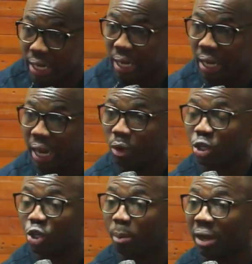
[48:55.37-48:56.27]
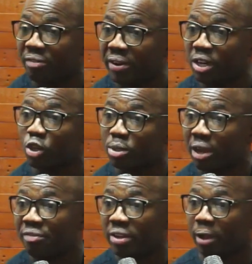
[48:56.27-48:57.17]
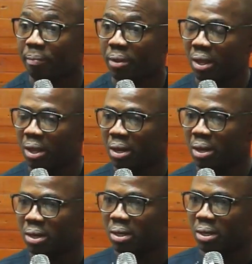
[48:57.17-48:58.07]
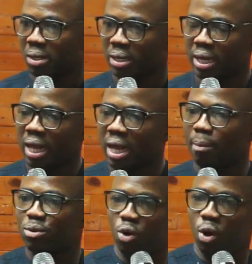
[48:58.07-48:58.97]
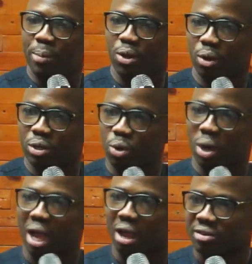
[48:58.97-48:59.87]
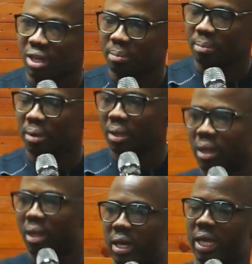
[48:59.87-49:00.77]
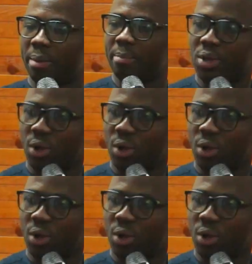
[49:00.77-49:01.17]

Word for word: it was not by faith, it was by fear. They didn't come to God because God loved them. They came because